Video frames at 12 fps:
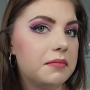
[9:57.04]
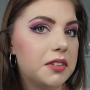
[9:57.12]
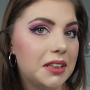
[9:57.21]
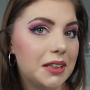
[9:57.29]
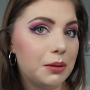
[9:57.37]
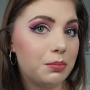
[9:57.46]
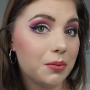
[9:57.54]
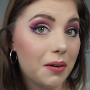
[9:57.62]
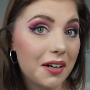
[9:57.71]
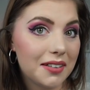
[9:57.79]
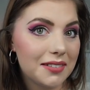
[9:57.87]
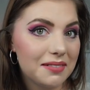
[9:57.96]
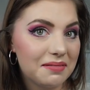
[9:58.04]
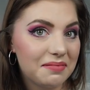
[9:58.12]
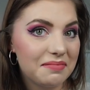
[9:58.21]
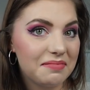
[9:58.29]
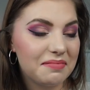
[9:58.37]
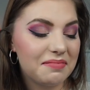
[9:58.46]
cheap one
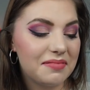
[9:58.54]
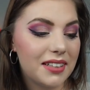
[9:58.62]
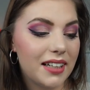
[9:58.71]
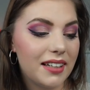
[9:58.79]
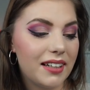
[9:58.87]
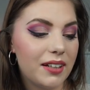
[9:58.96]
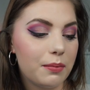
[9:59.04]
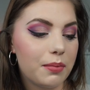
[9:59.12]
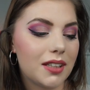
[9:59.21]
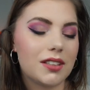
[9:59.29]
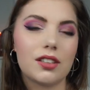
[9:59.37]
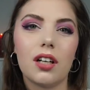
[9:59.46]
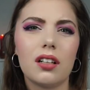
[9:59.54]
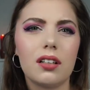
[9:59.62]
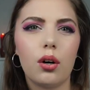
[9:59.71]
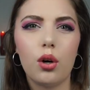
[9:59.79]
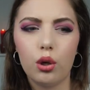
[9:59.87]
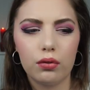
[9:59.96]
uh, but it's not
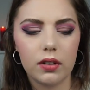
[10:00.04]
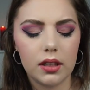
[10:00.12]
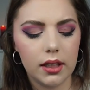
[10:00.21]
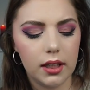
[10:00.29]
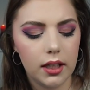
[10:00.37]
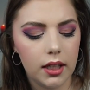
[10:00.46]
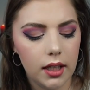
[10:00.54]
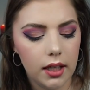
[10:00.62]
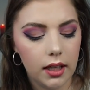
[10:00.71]
overly